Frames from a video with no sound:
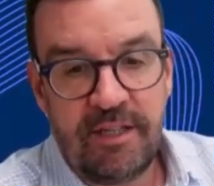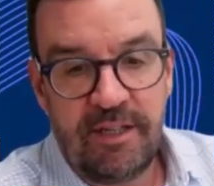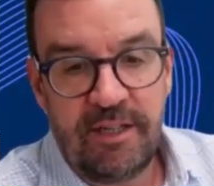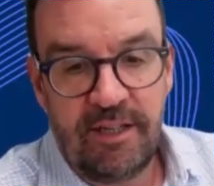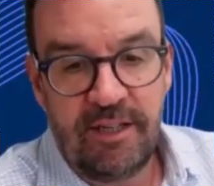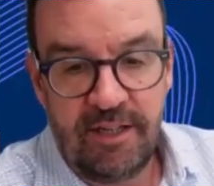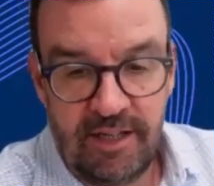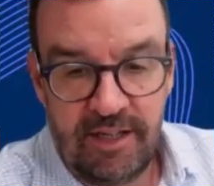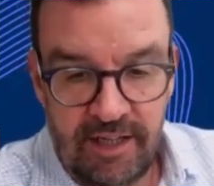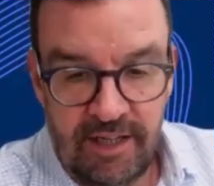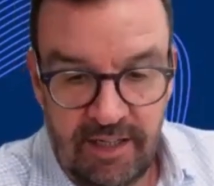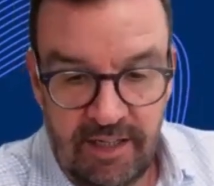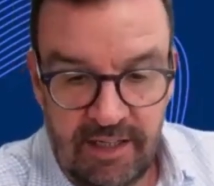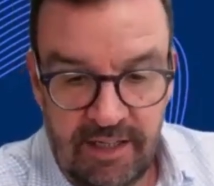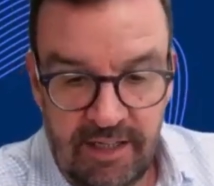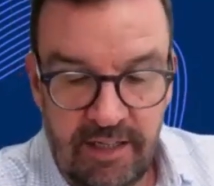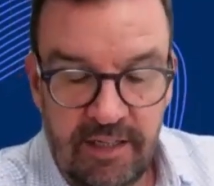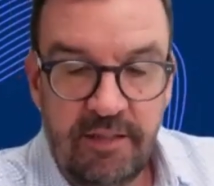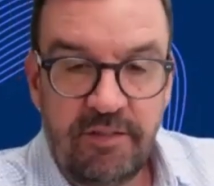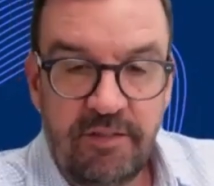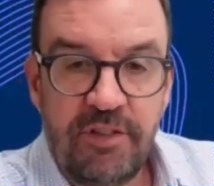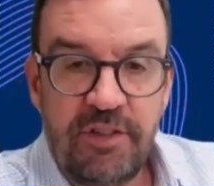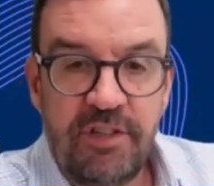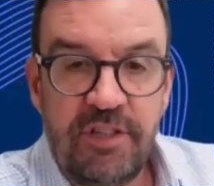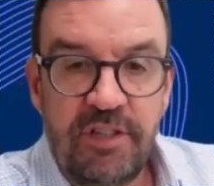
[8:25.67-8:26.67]

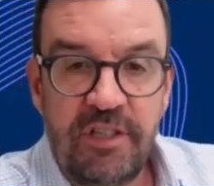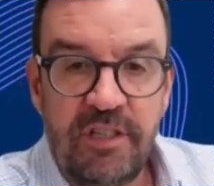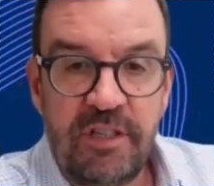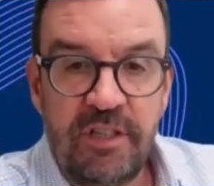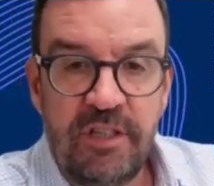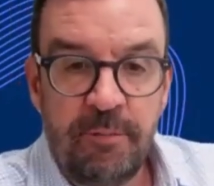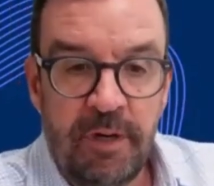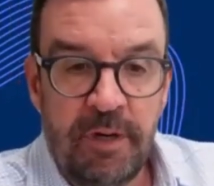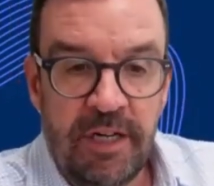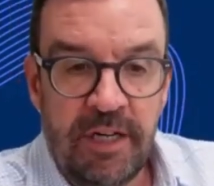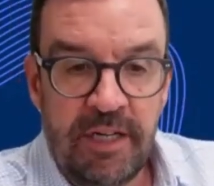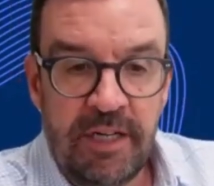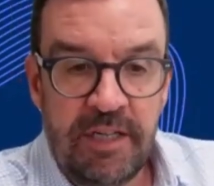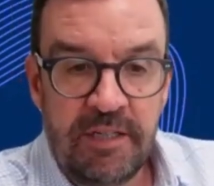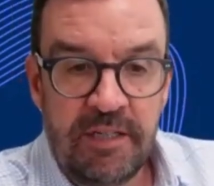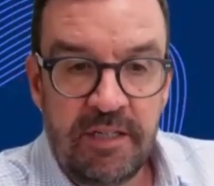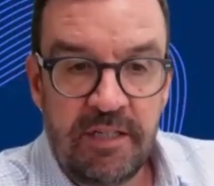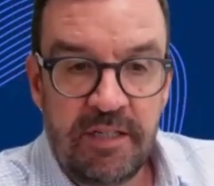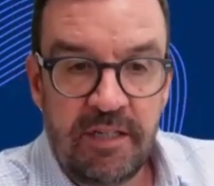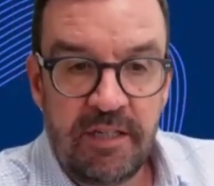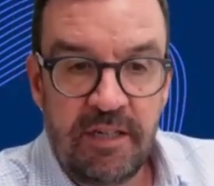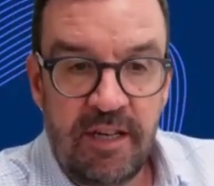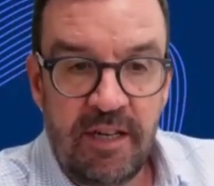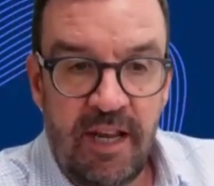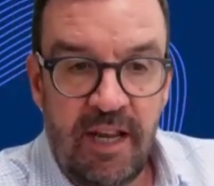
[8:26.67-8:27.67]
You might
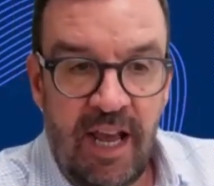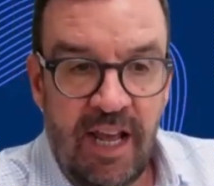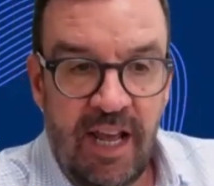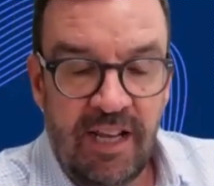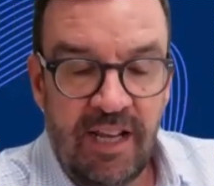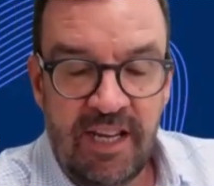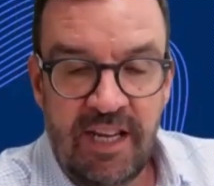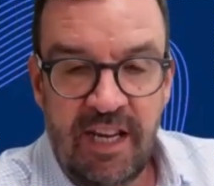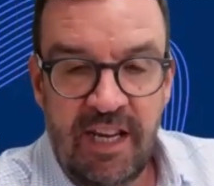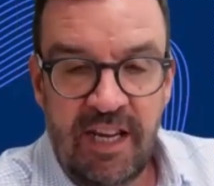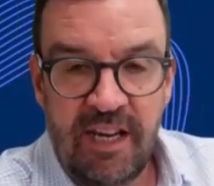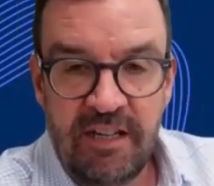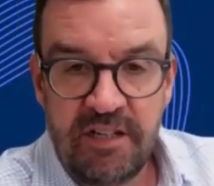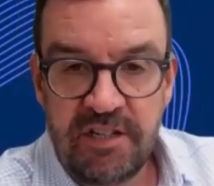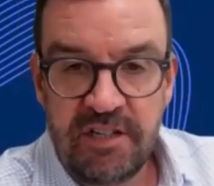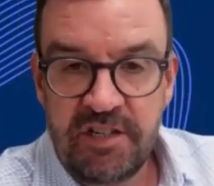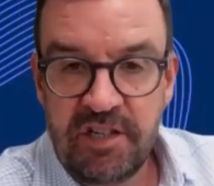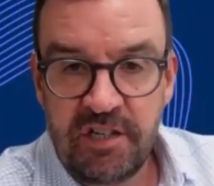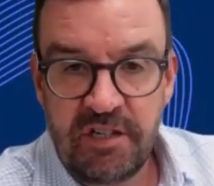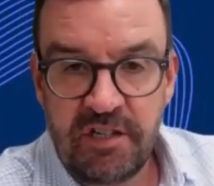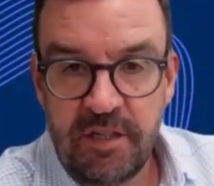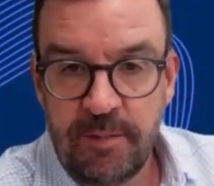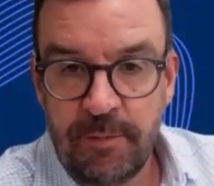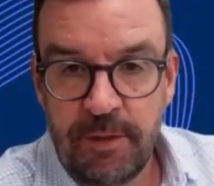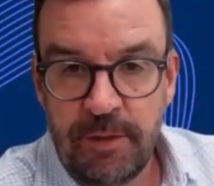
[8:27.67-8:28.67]
allocate a
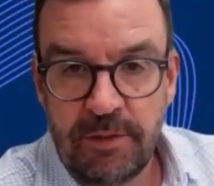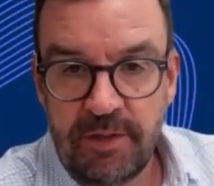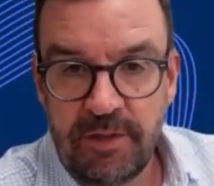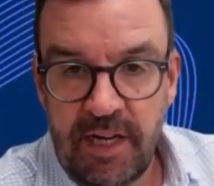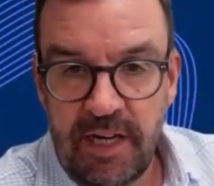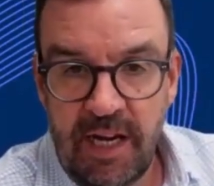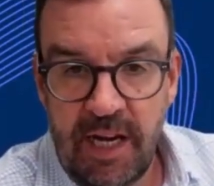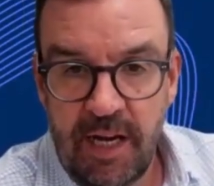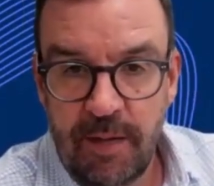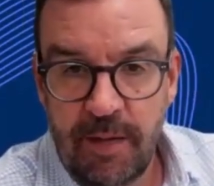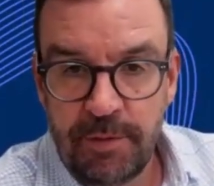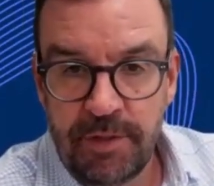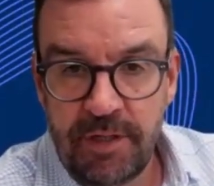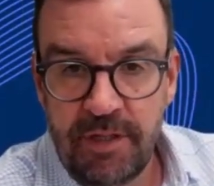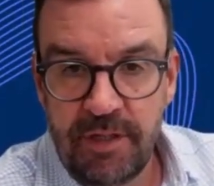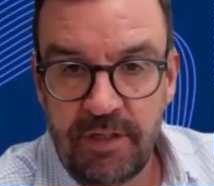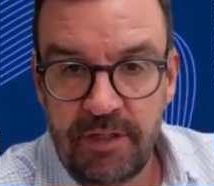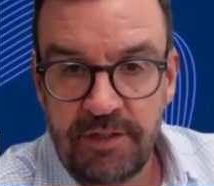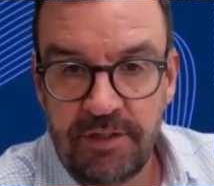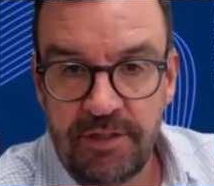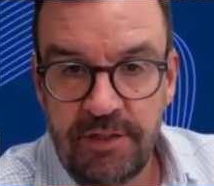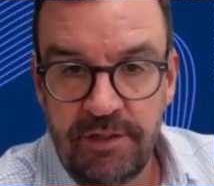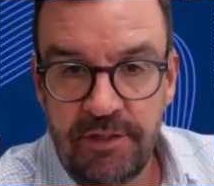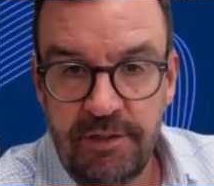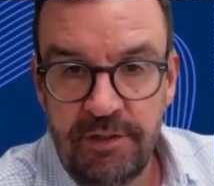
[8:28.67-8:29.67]
certain amount of capital
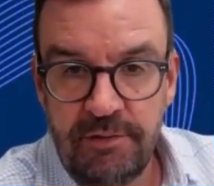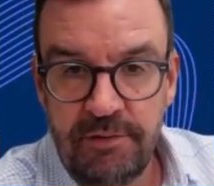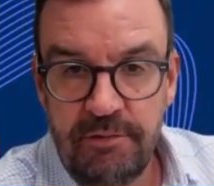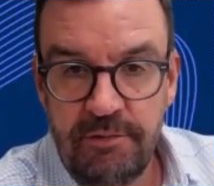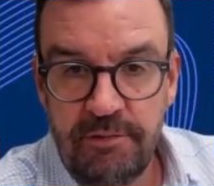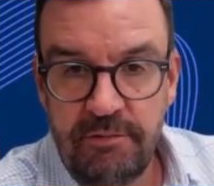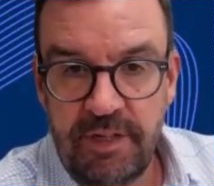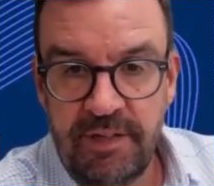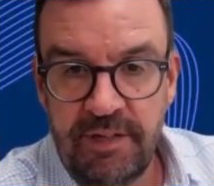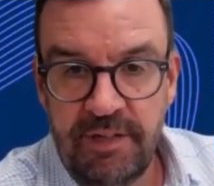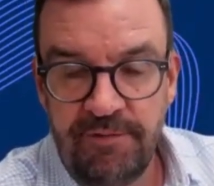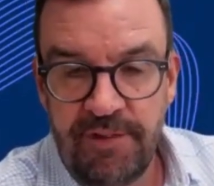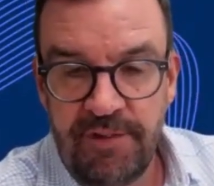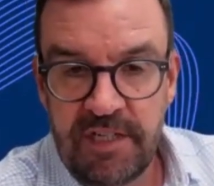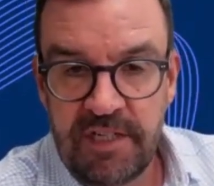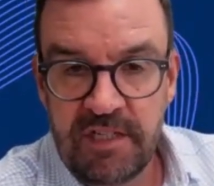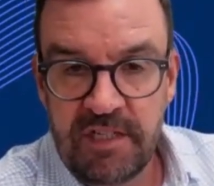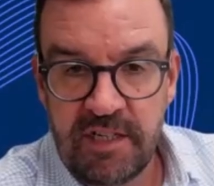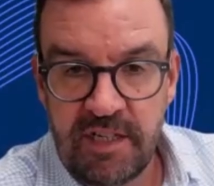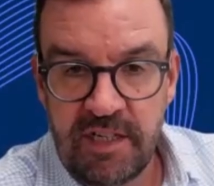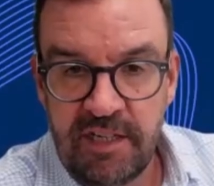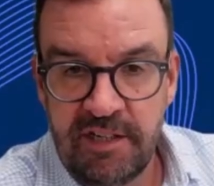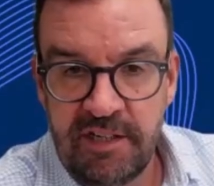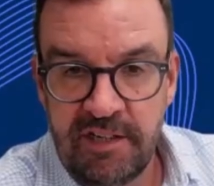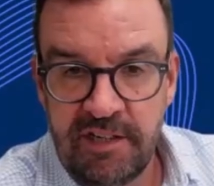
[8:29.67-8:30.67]
to investing
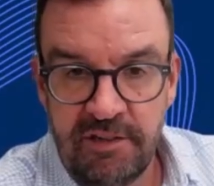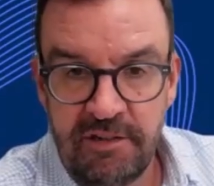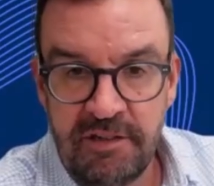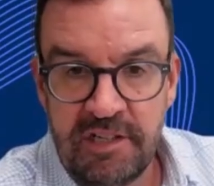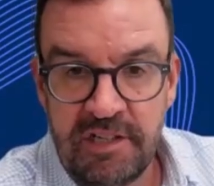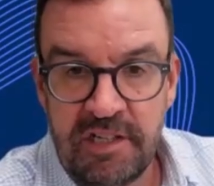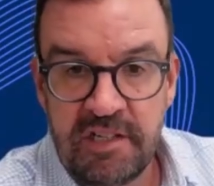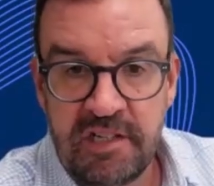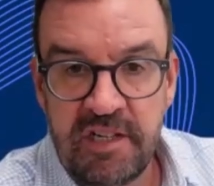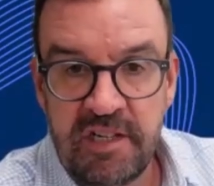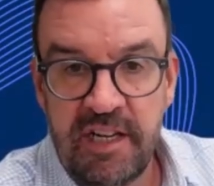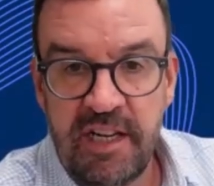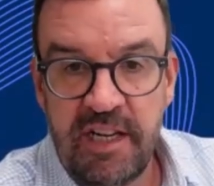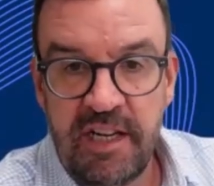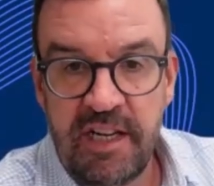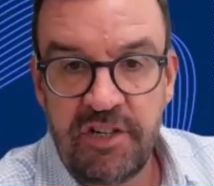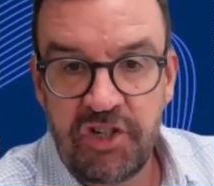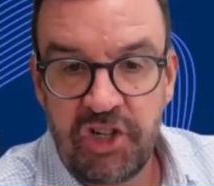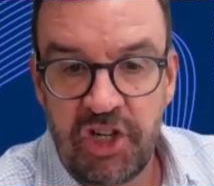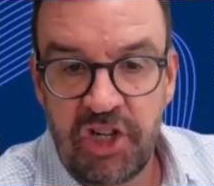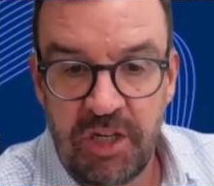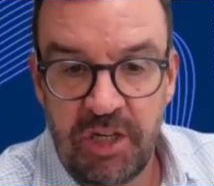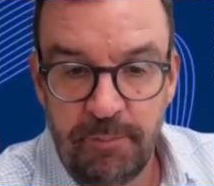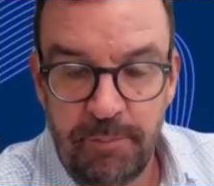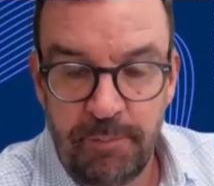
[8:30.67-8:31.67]
in early stage
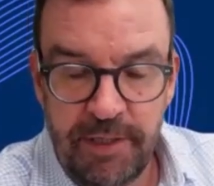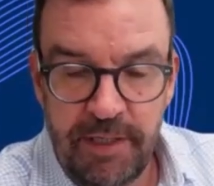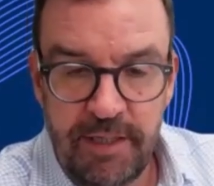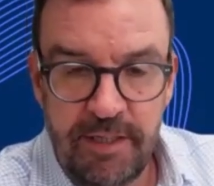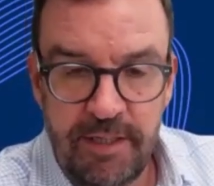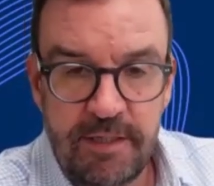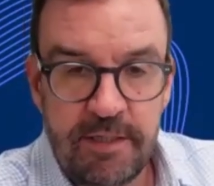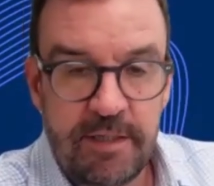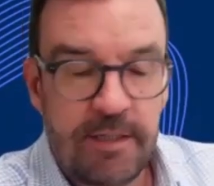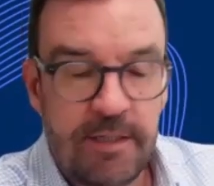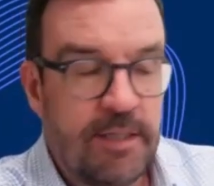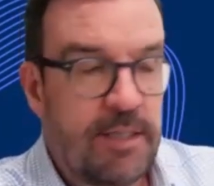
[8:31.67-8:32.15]
companies.